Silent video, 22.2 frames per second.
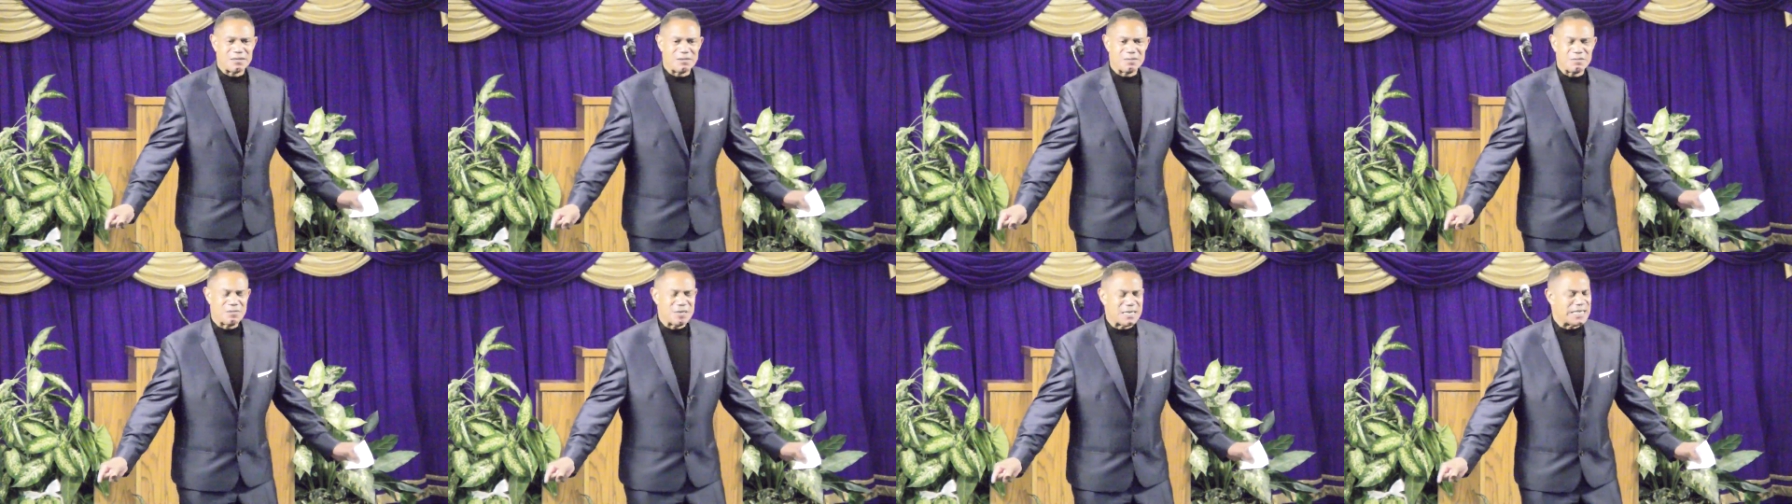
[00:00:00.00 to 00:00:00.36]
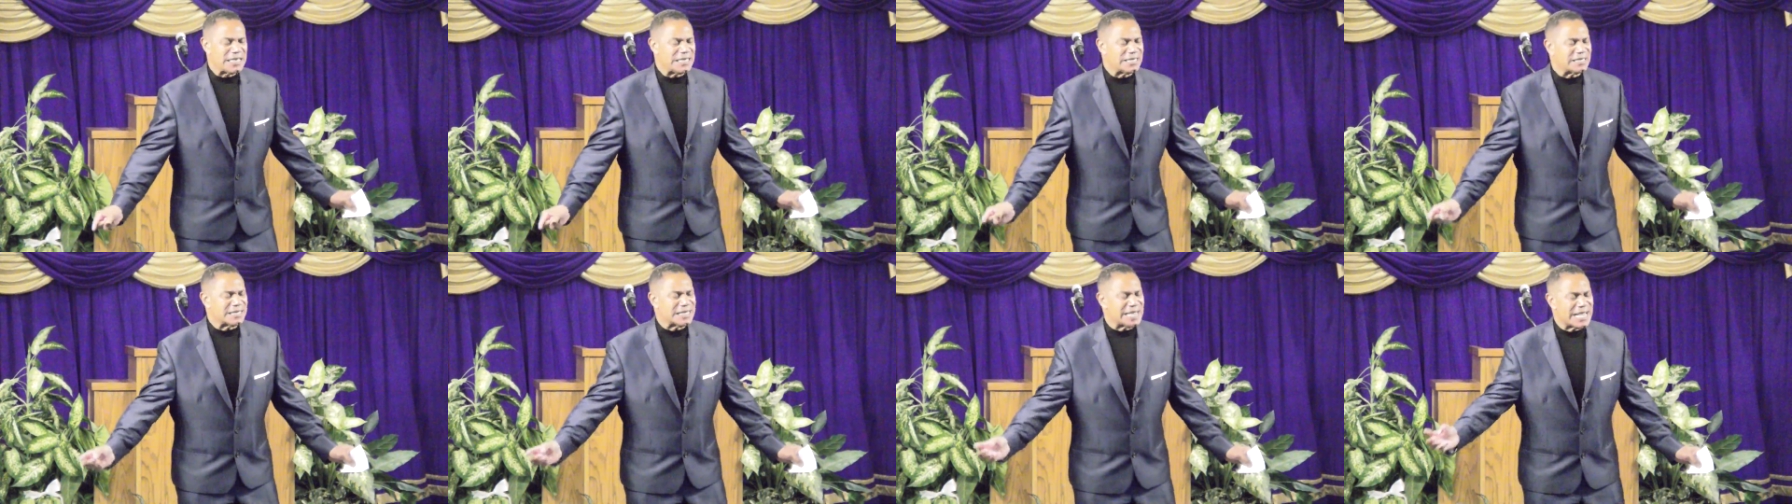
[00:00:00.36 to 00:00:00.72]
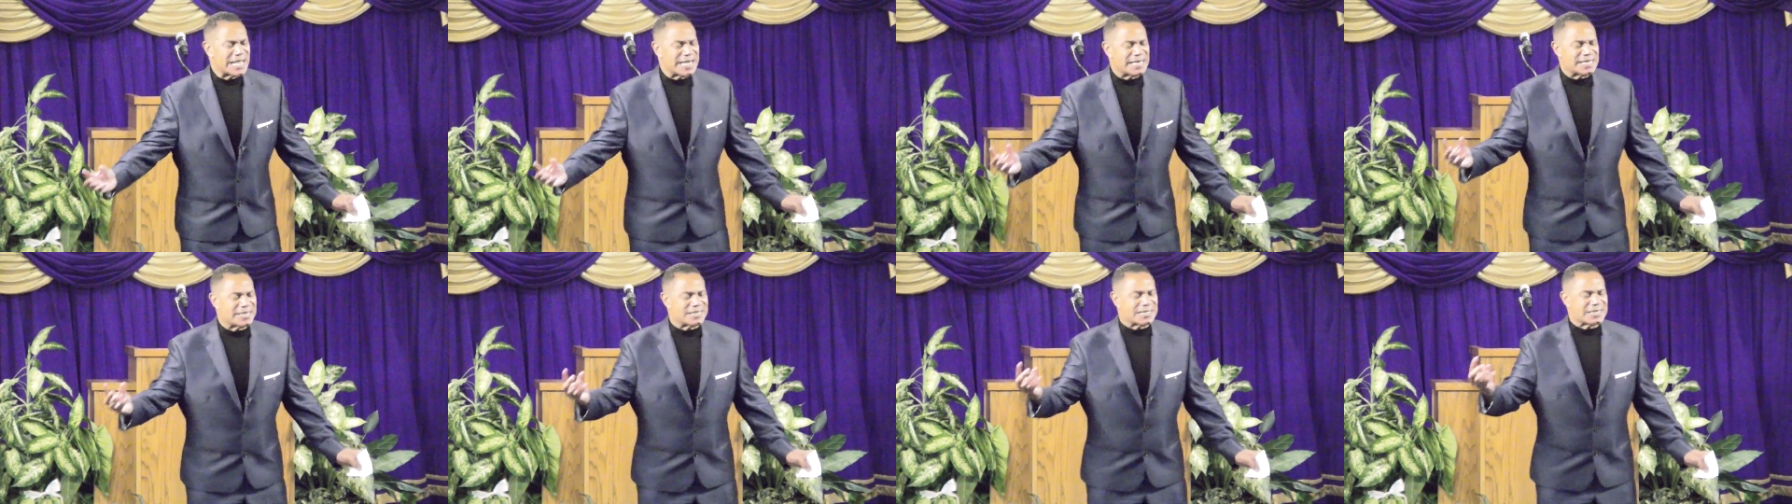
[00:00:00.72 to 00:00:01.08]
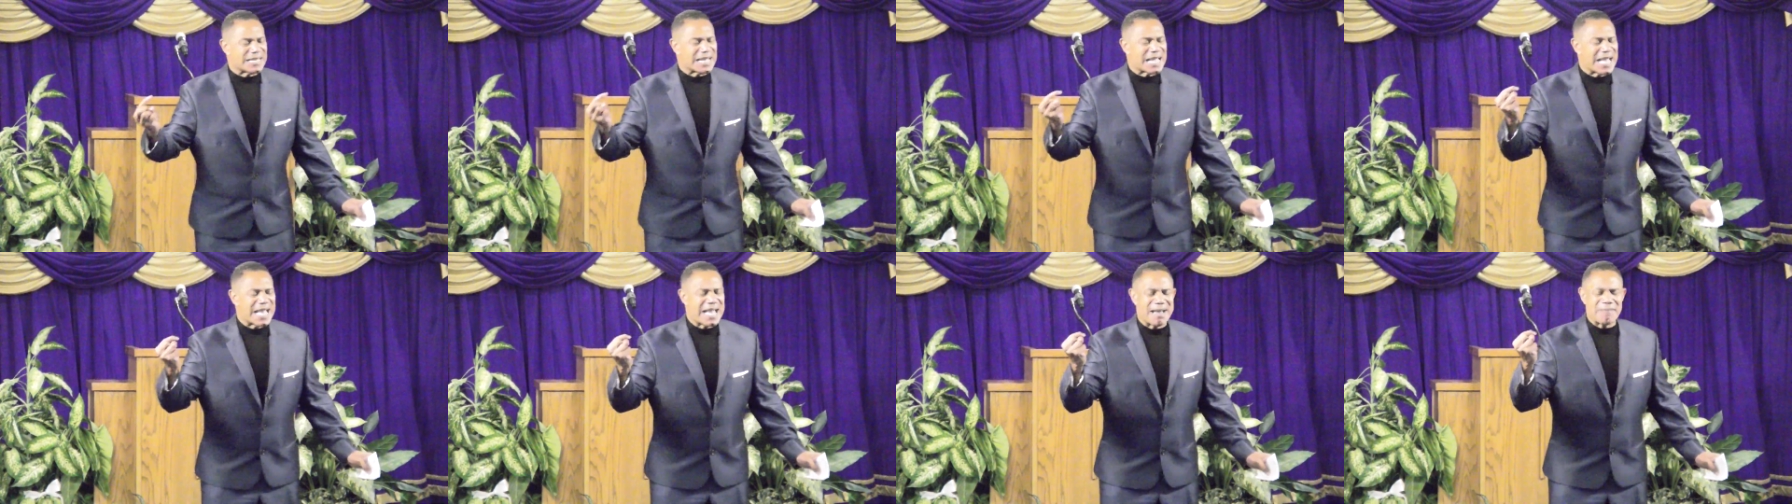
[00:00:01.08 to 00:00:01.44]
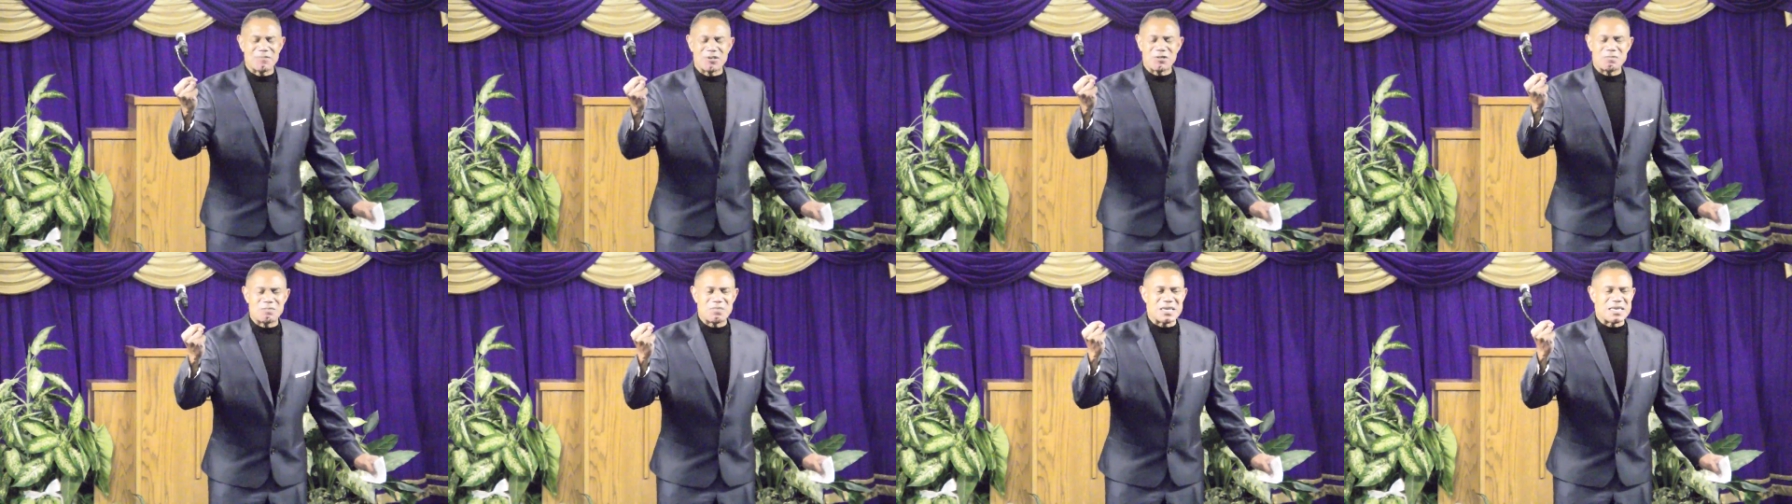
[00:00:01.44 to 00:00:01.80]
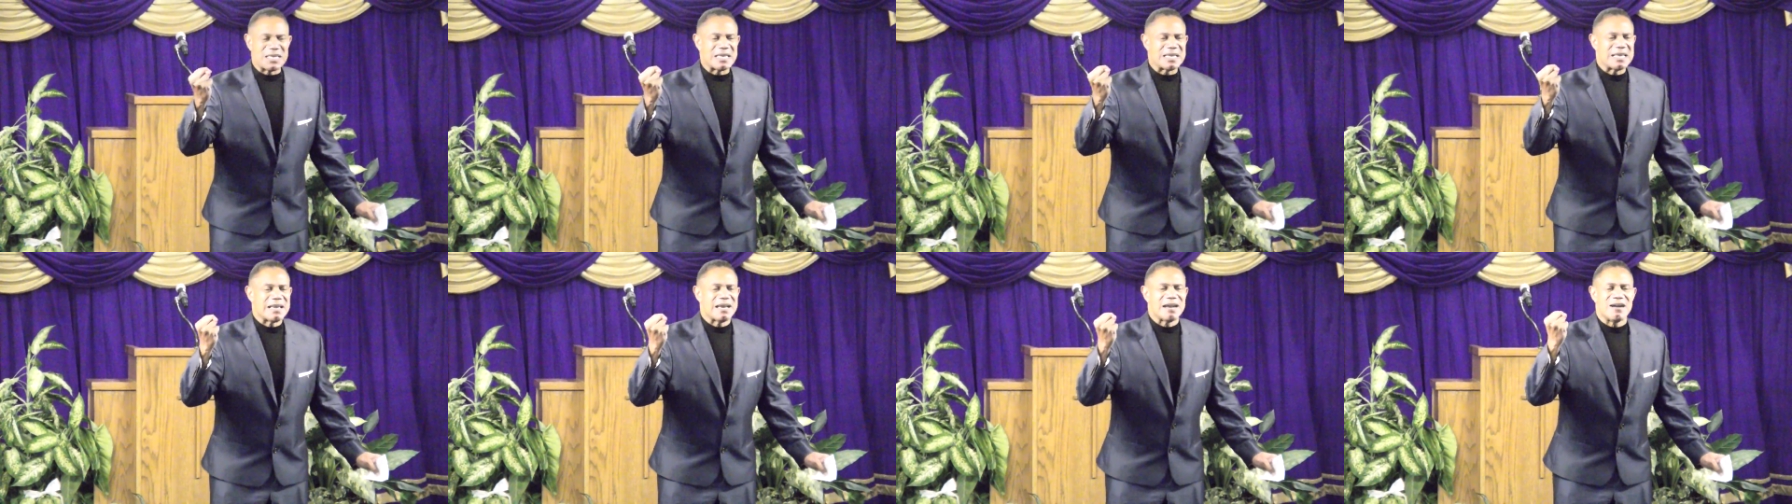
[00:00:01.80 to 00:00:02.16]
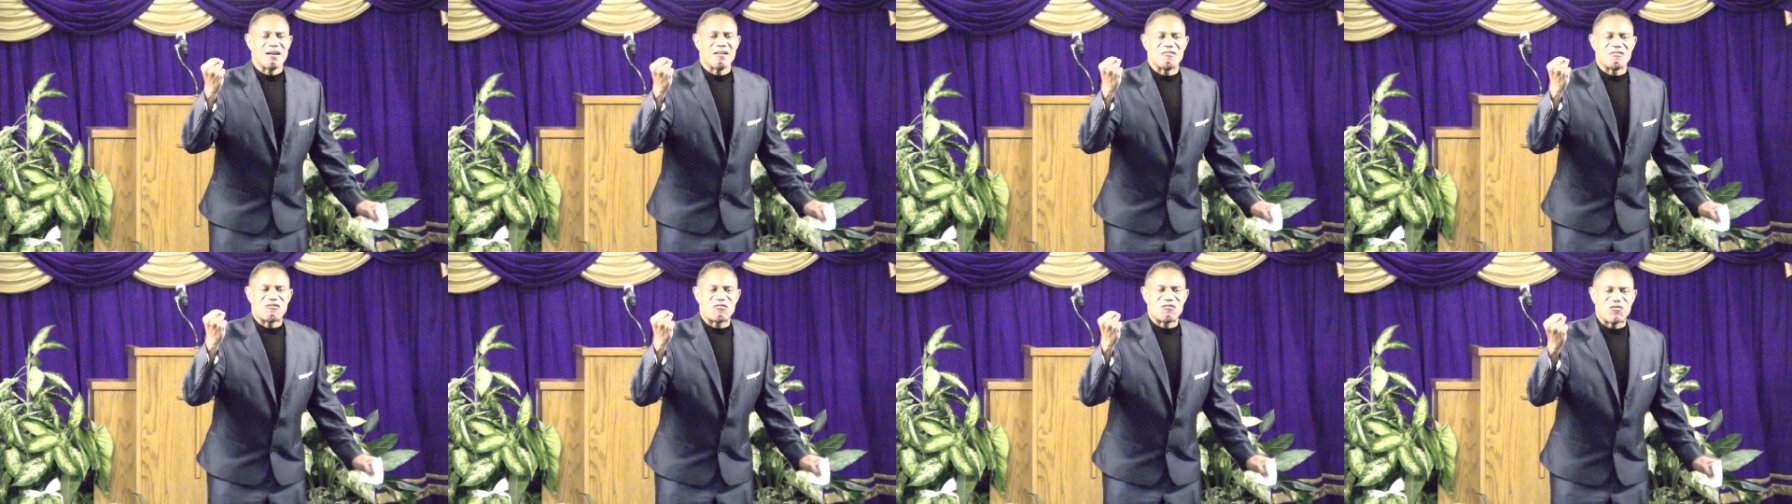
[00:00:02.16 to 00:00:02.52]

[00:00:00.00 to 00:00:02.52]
But He's saying it's time to be a